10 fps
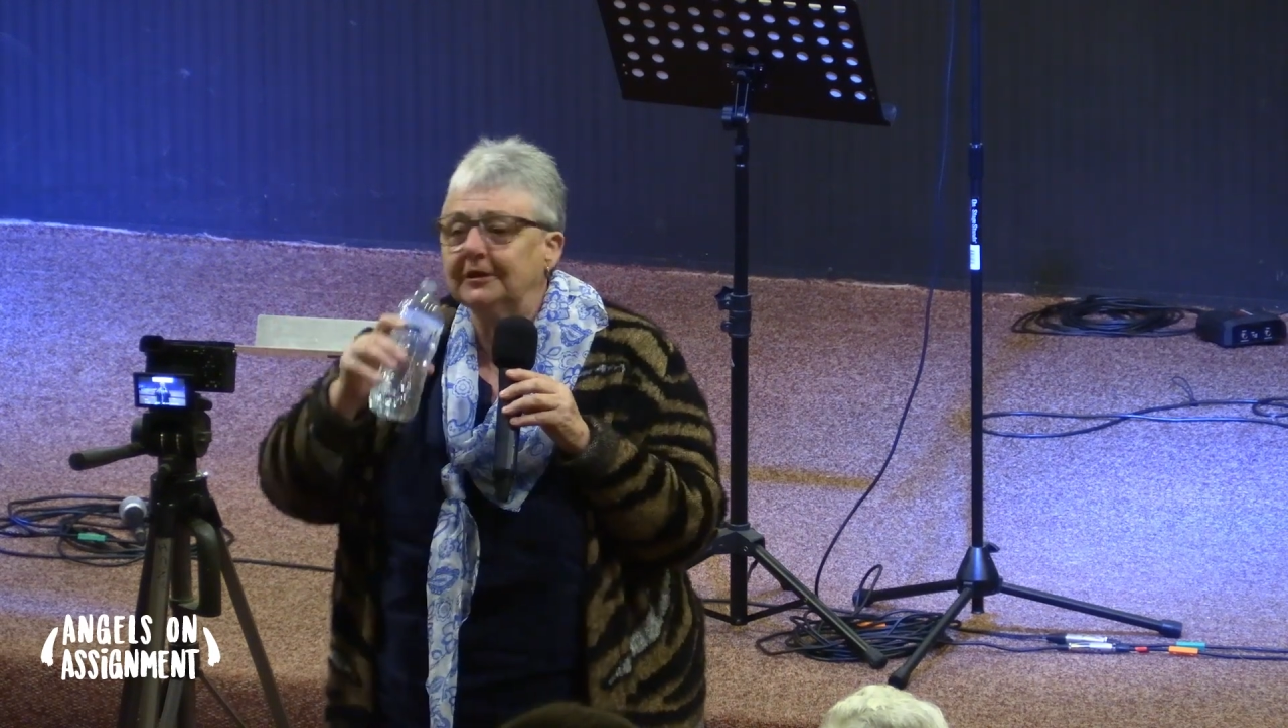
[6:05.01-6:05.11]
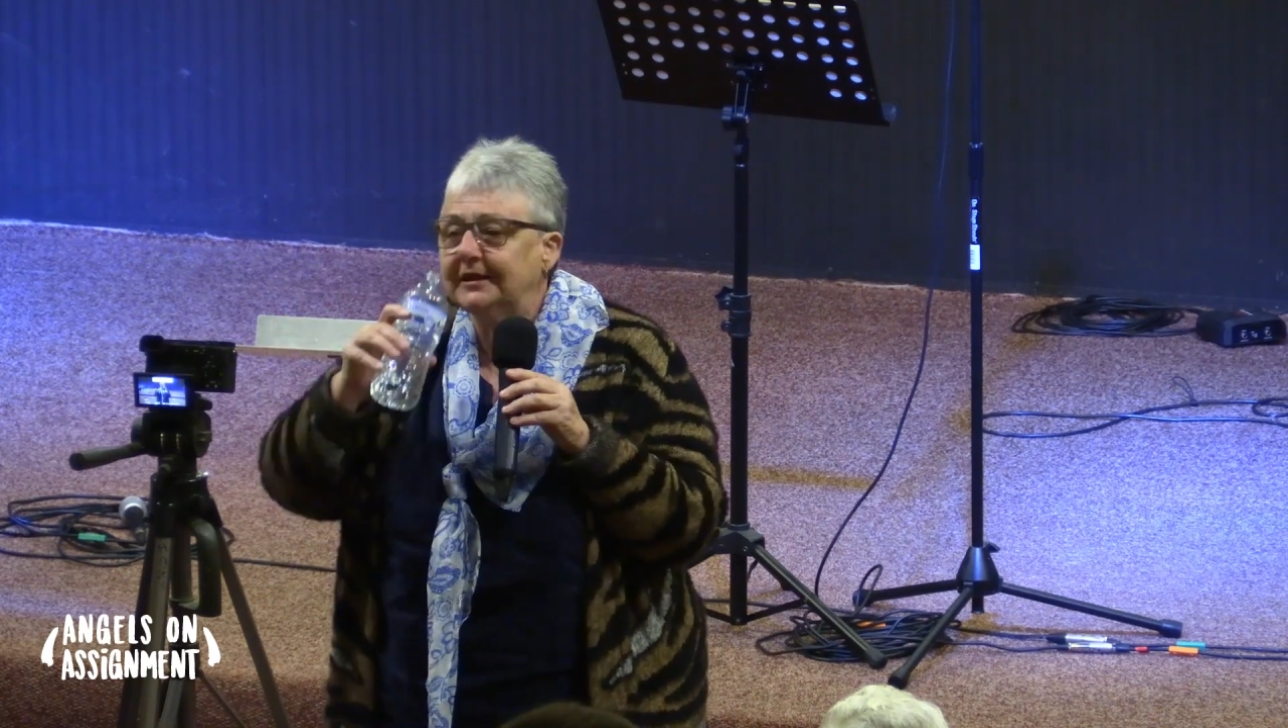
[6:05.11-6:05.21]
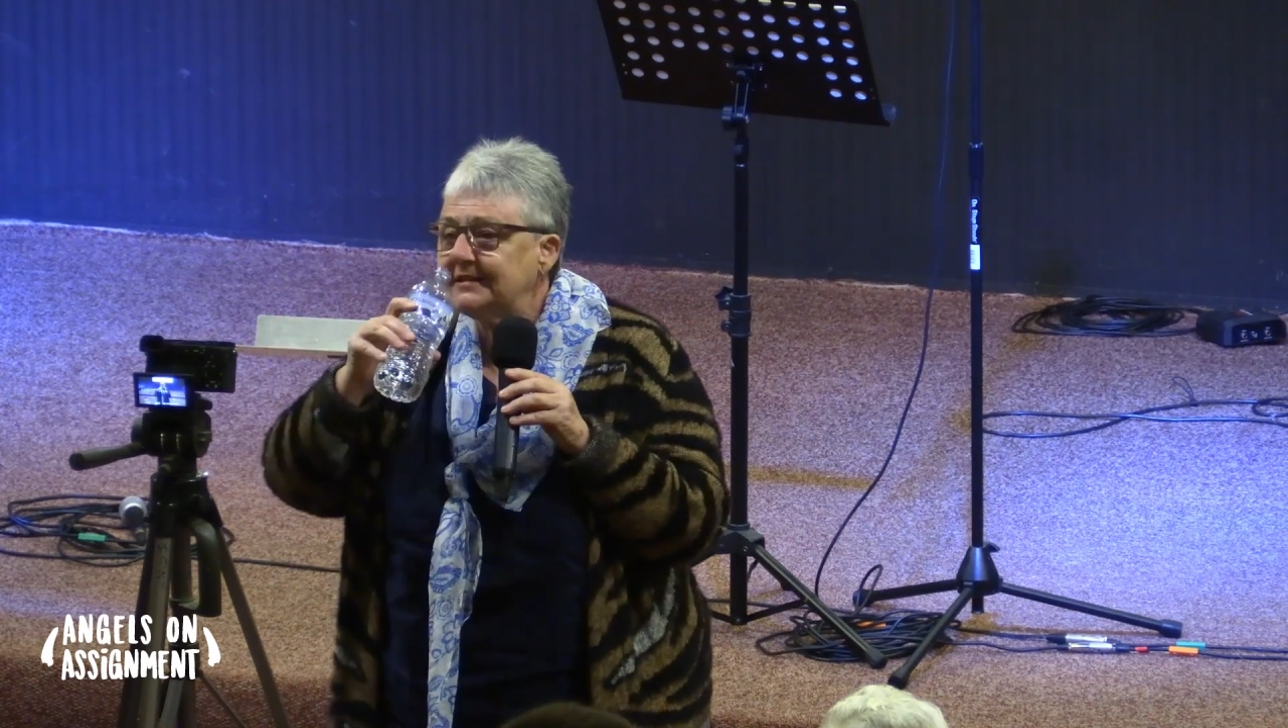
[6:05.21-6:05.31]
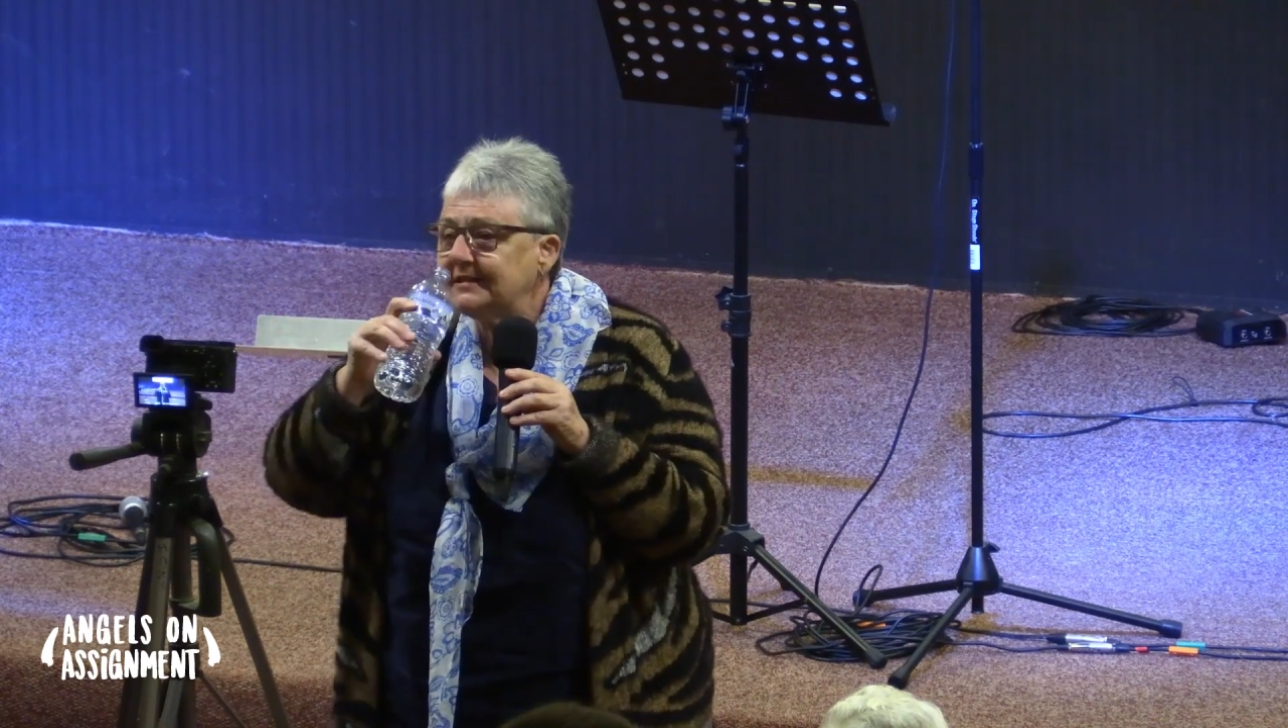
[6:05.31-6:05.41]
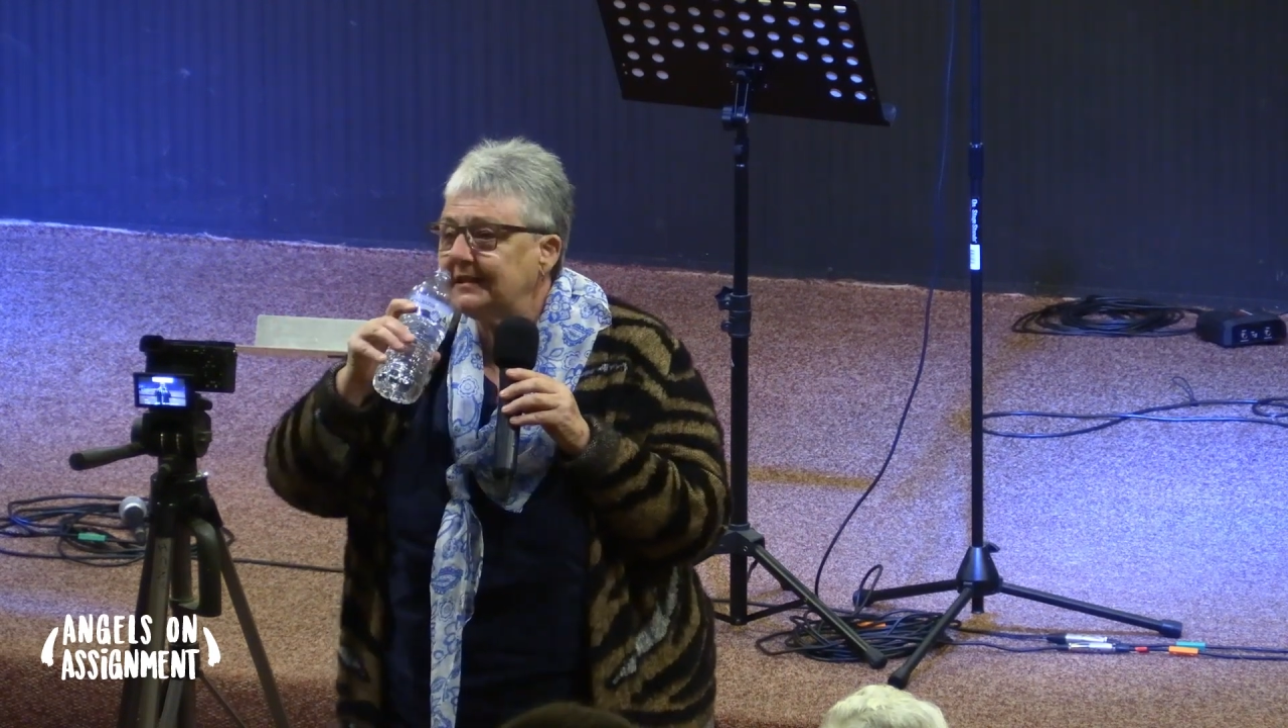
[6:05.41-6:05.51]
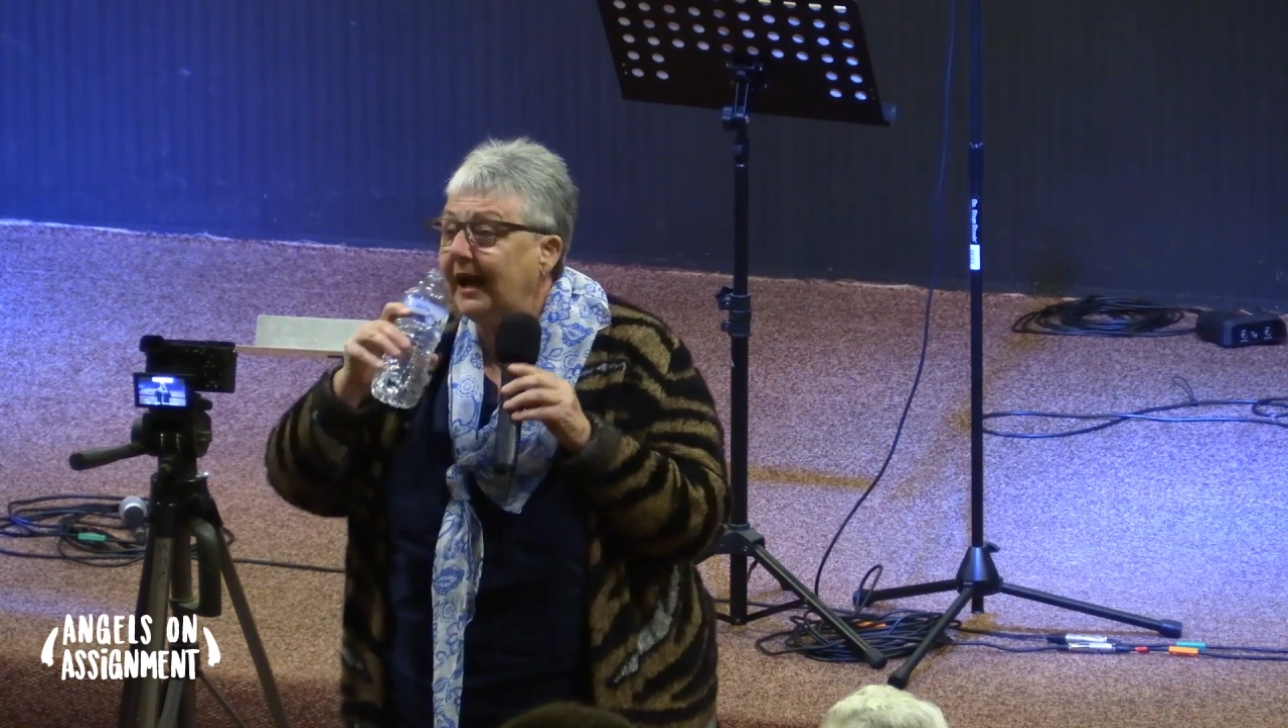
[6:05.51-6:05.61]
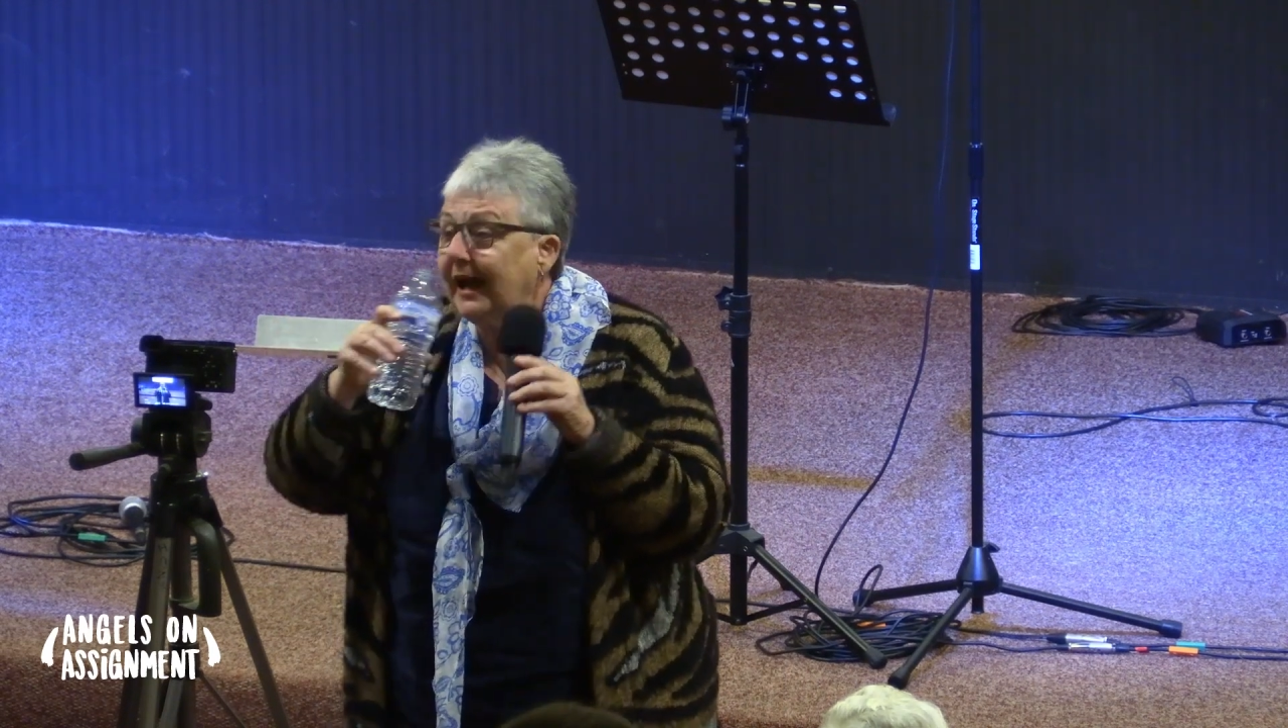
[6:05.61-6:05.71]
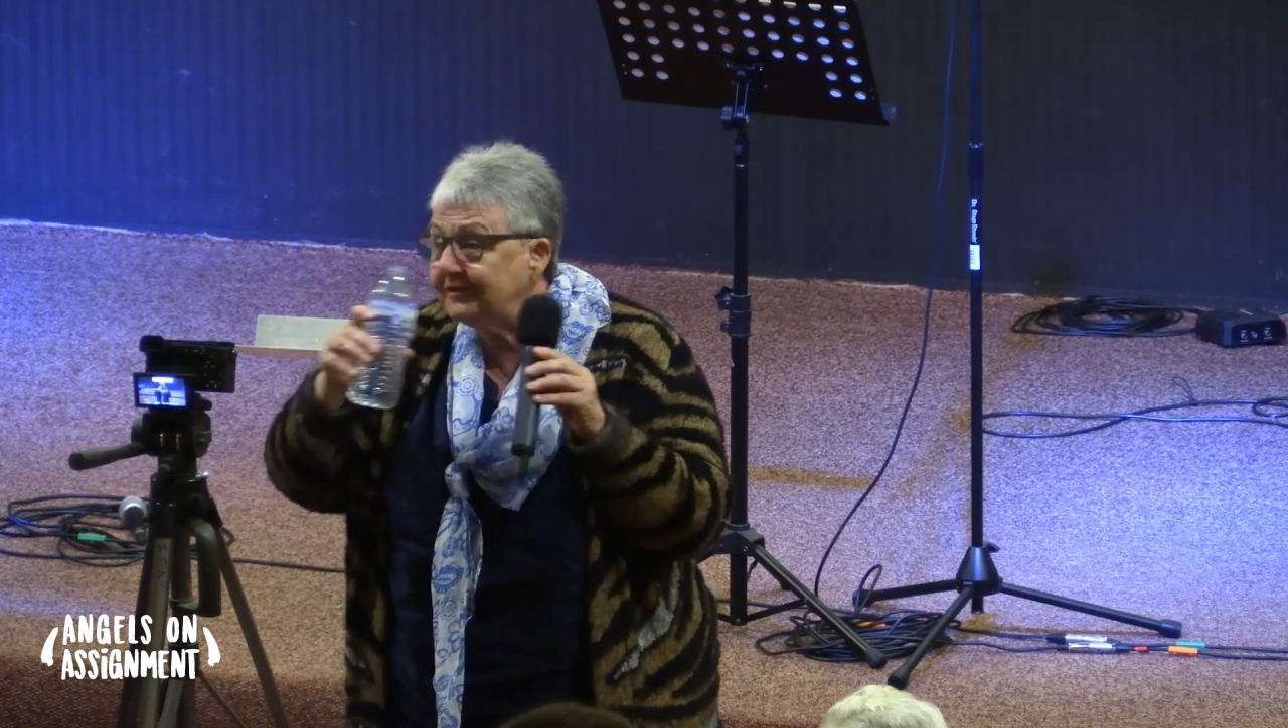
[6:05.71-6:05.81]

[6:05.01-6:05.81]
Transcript: released